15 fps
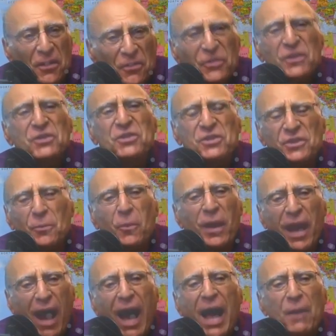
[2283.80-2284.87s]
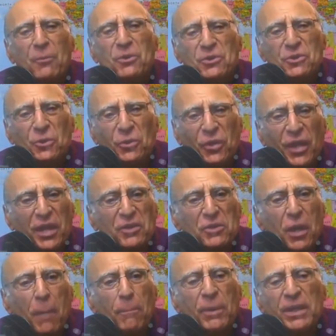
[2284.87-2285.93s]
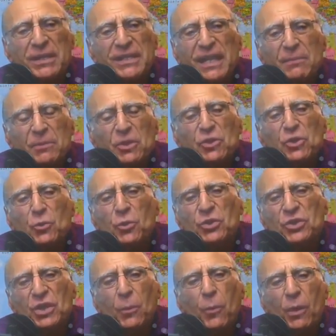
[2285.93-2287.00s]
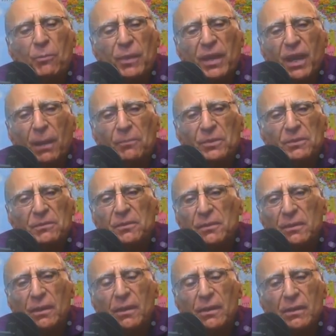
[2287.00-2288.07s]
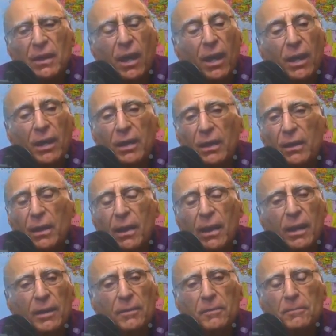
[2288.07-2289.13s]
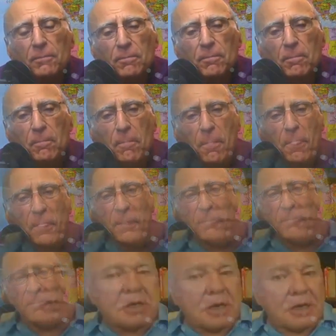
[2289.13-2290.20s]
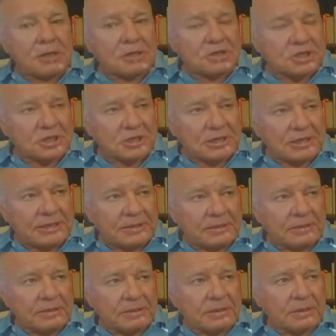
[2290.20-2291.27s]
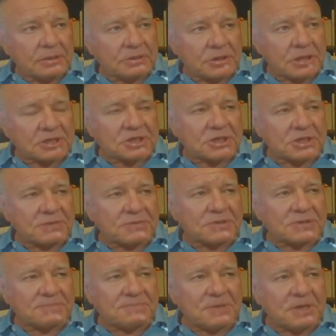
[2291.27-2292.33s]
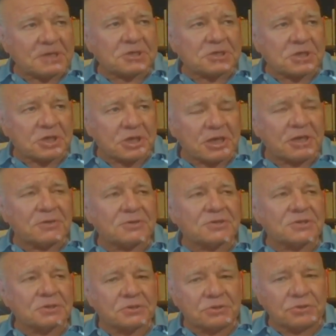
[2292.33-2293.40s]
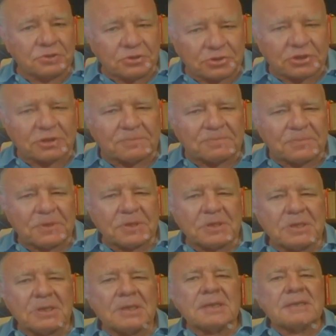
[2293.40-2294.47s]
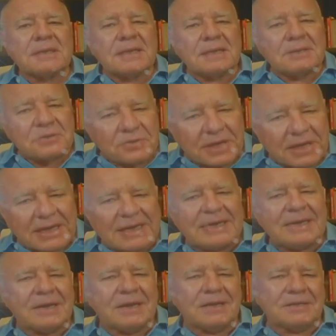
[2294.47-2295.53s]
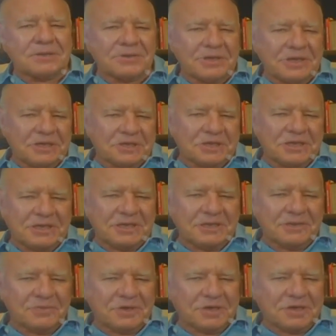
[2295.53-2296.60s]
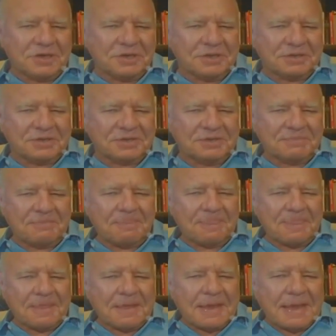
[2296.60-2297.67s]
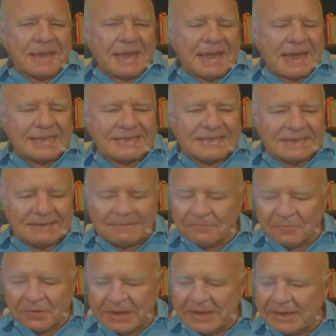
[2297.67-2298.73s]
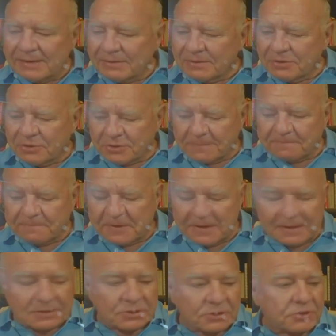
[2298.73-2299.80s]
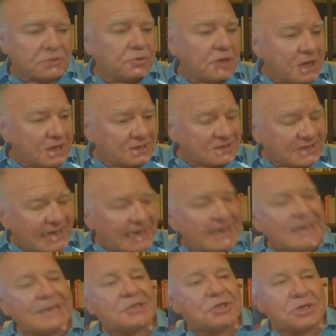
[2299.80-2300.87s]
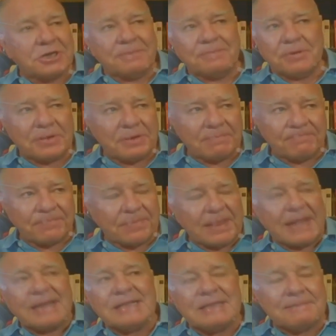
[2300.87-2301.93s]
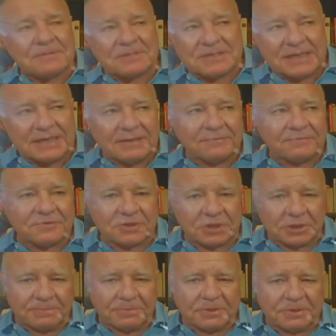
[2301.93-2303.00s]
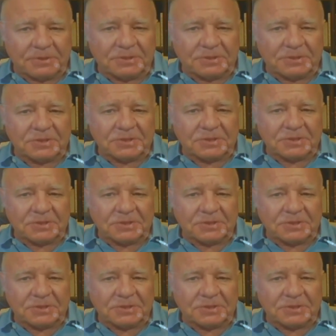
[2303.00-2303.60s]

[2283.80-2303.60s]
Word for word: this is the way I would do things. But it seems as yes, soon as someone I agree becomes, with you. Yeah. I mean, you understand culturally, Russia was much closer to Europe than to any other region in the world. Right. And we Europeans, you could ask any German 90% of Germans